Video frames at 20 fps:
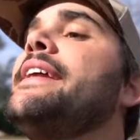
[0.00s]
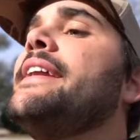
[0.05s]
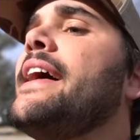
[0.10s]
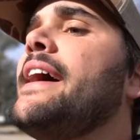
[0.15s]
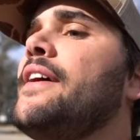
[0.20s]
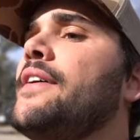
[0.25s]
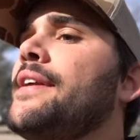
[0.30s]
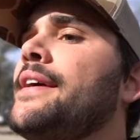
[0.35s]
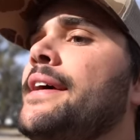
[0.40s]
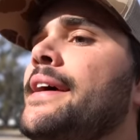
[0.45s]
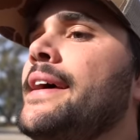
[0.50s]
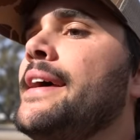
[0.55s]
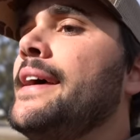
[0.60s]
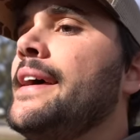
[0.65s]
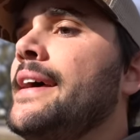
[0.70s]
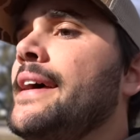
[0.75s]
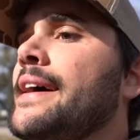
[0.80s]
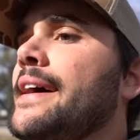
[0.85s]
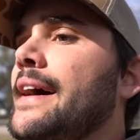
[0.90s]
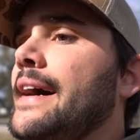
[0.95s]
it out
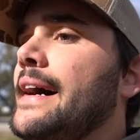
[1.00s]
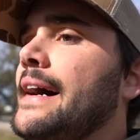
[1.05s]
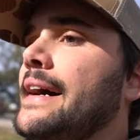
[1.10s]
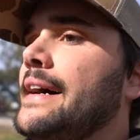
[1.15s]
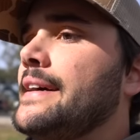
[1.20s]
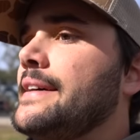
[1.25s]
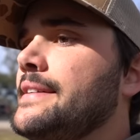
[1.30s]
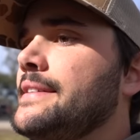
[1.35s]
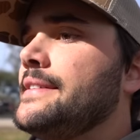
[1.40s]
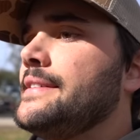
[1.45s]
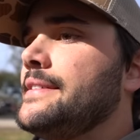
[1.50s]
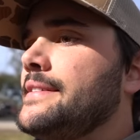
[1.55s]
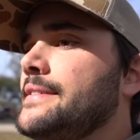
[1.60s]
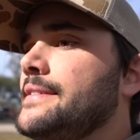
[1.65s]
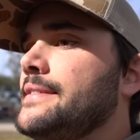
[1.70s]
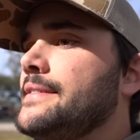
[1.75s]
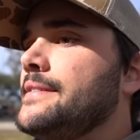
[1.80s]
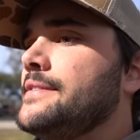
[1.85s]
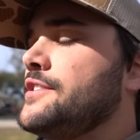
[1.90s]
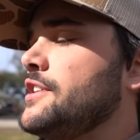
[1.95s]
uh,
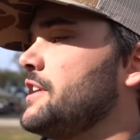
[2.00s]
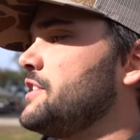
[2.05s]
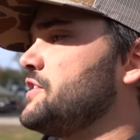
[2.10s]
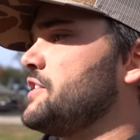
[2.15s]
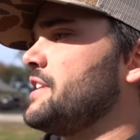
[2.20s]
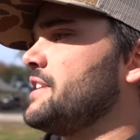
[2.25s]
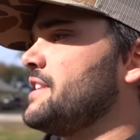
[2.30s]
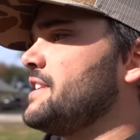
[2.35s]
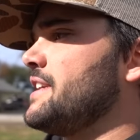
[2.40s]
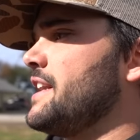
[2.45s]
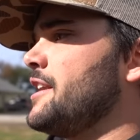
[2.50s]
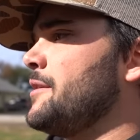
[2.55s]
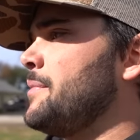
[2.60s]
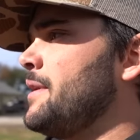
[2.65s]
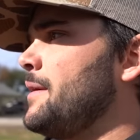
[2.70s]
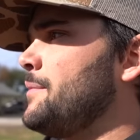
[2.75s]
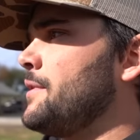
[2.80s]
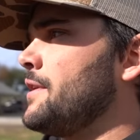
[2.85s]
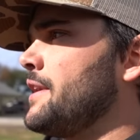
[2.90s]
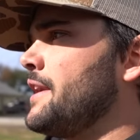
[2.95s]
john did you get the tire
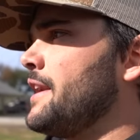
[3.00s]
pop on